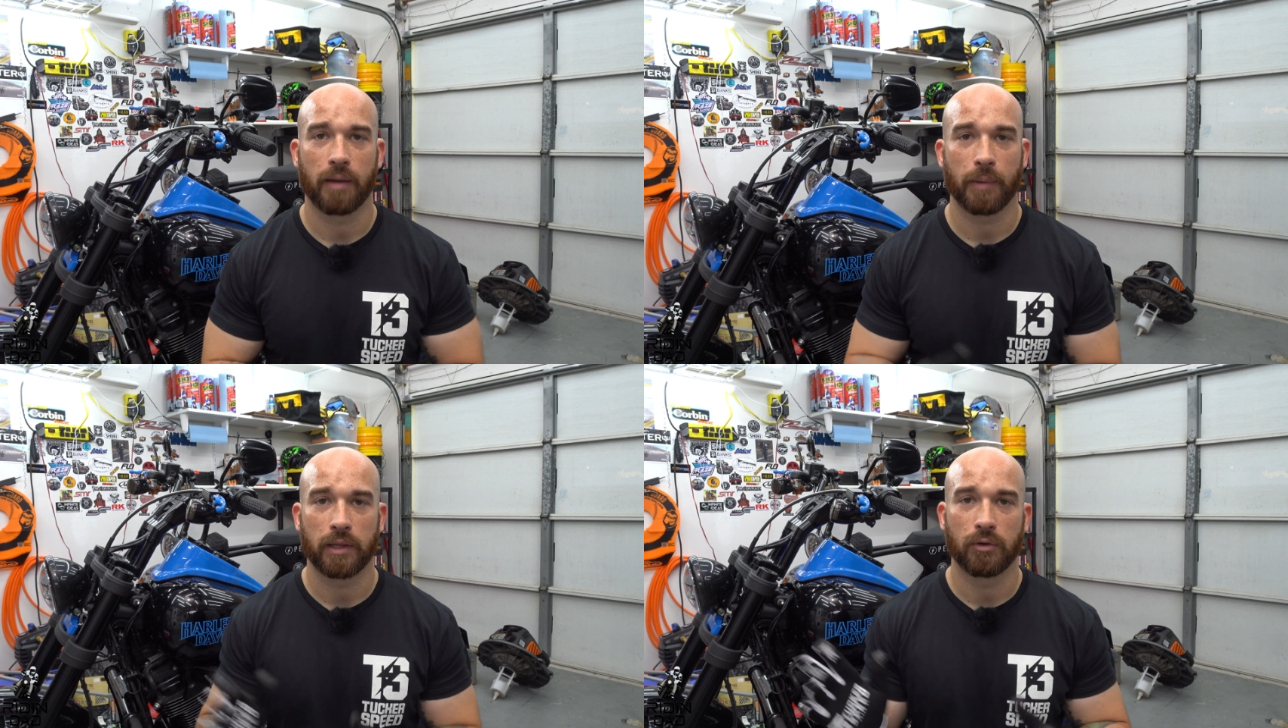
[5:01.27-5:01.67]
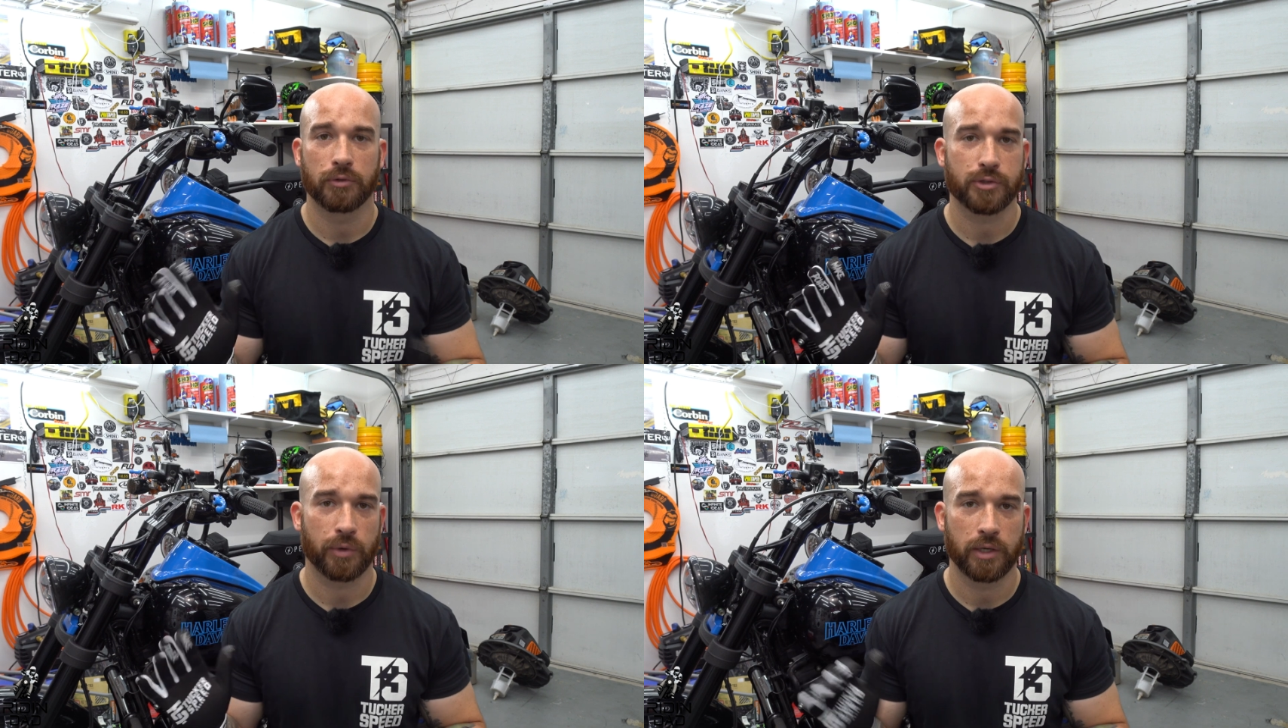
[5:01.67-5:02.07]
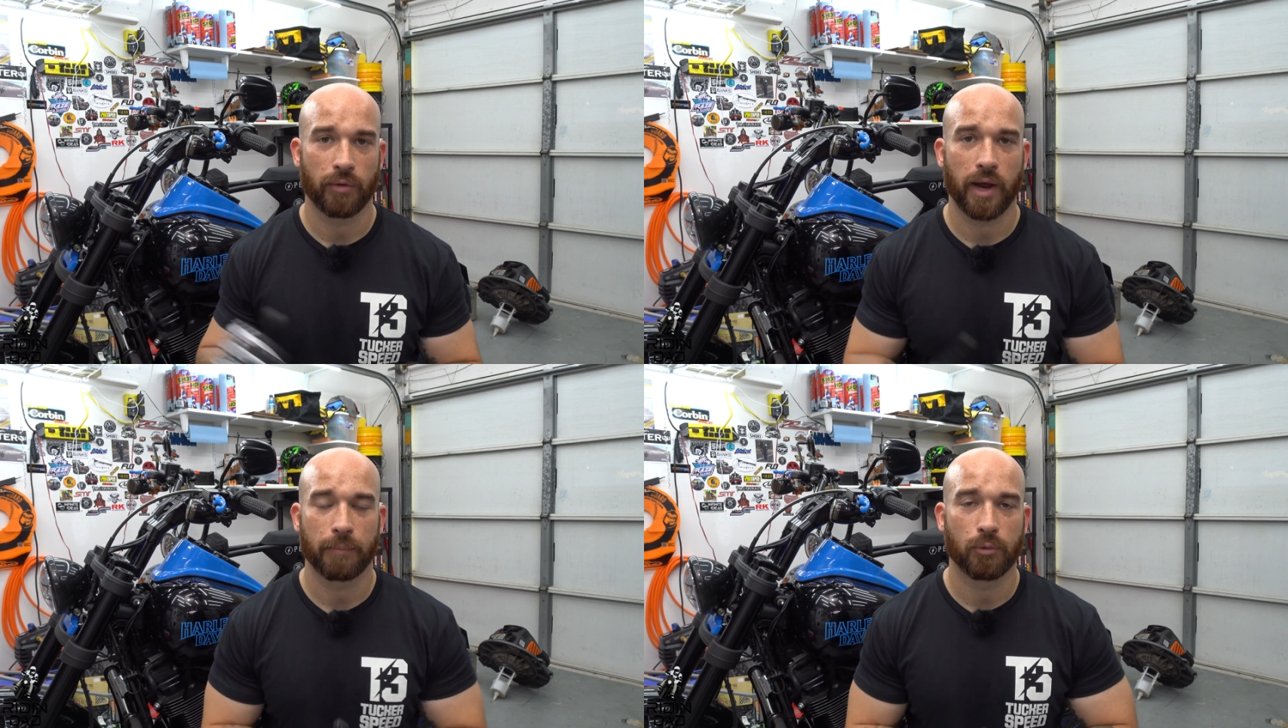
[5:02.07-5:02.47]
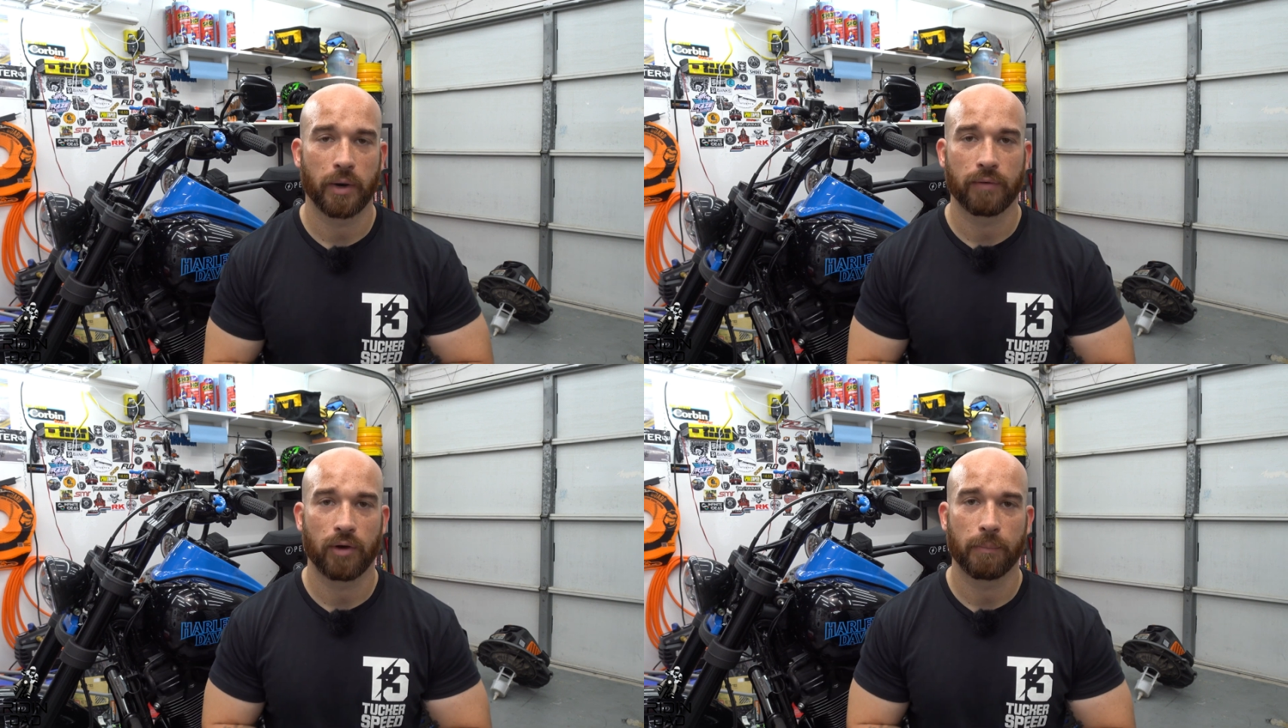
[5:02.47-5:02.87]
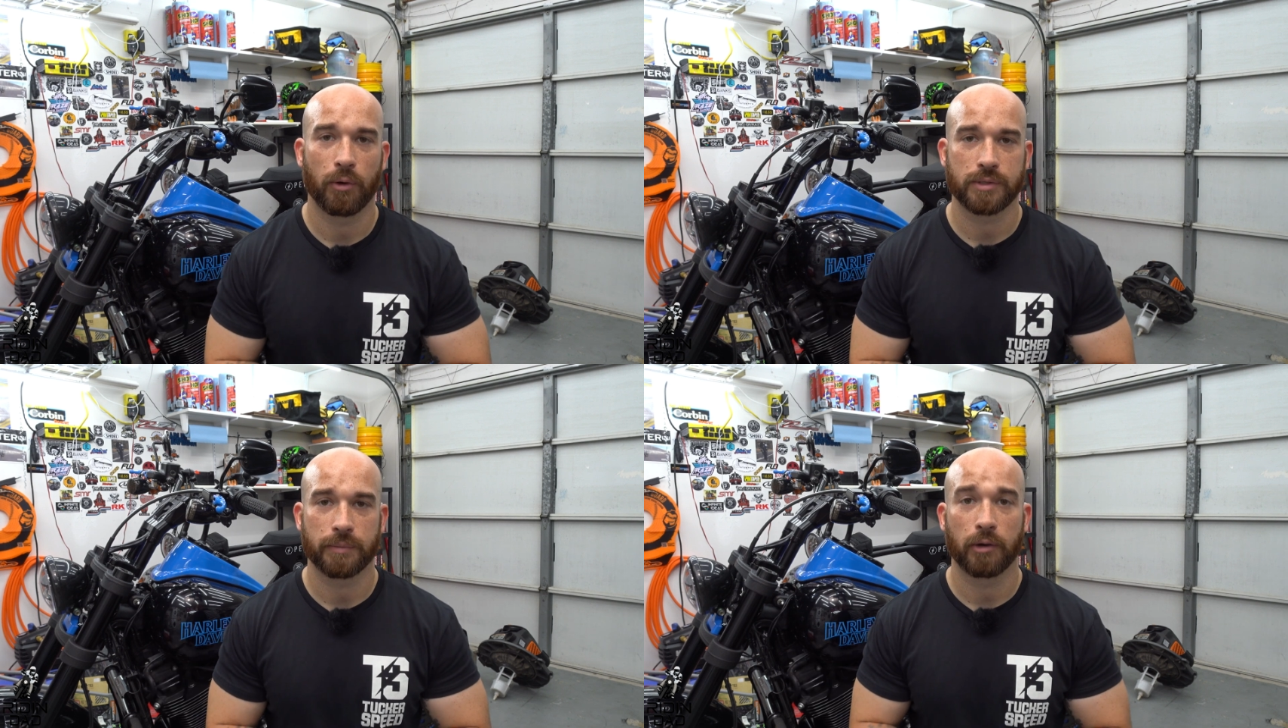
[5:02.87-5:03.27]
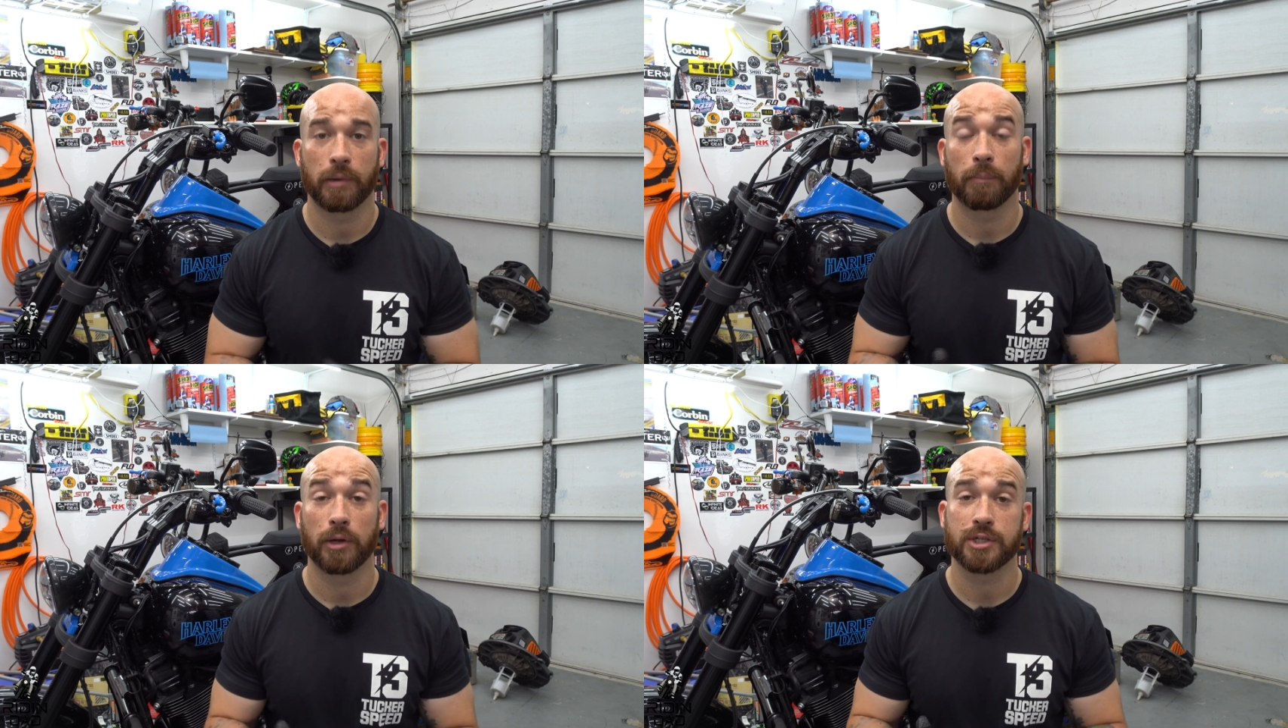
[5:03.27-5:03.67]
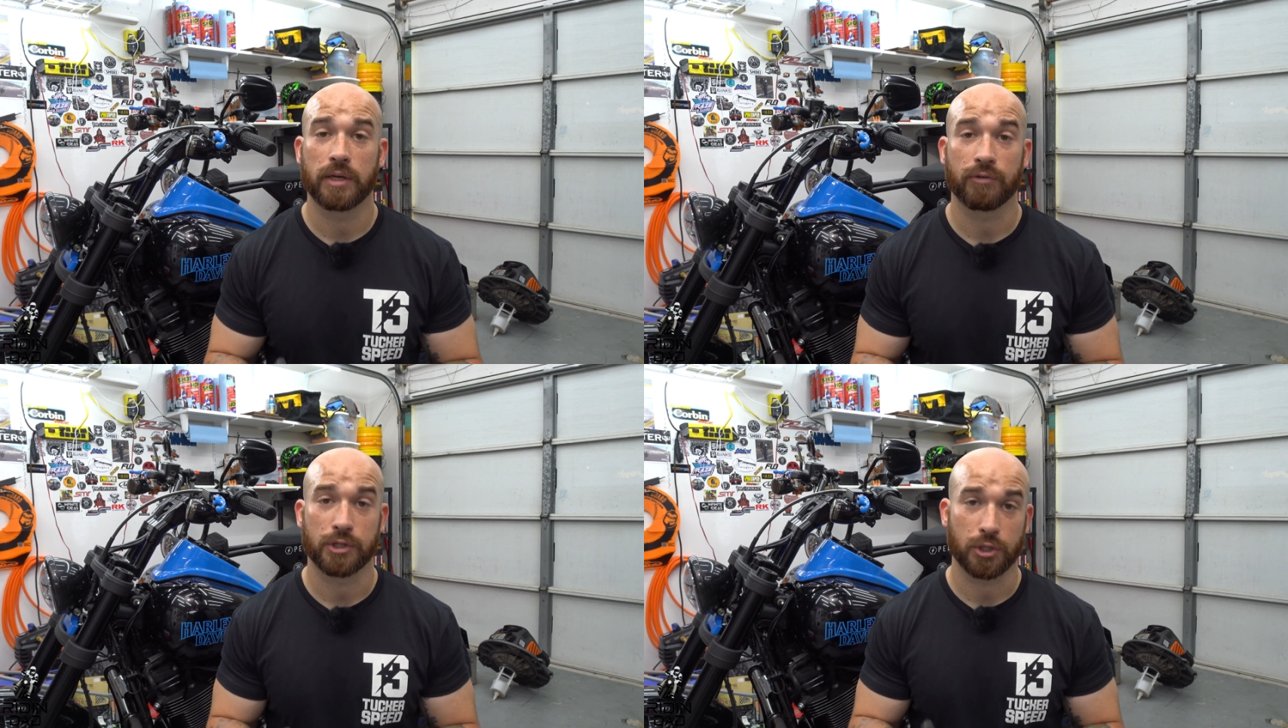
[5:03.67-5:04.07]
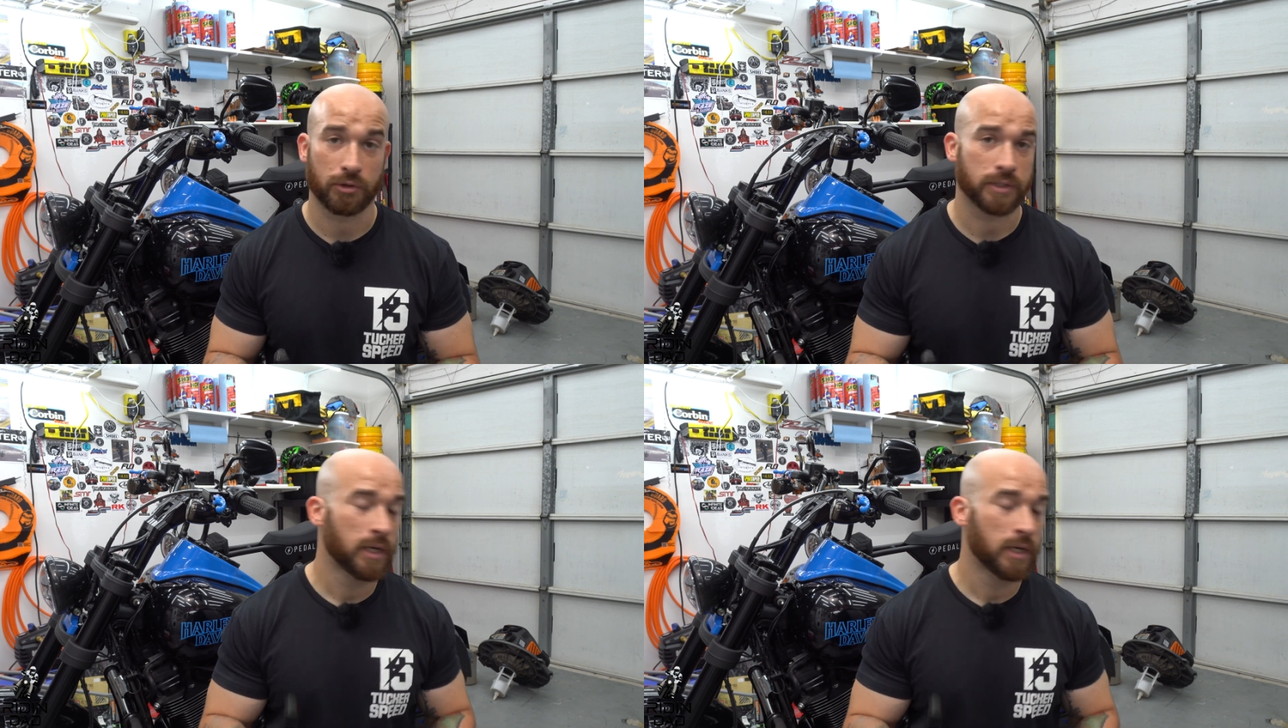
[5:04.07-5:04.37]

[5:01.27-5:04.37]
my little screen grab or whatever I posted there, but a bunch of different shirts.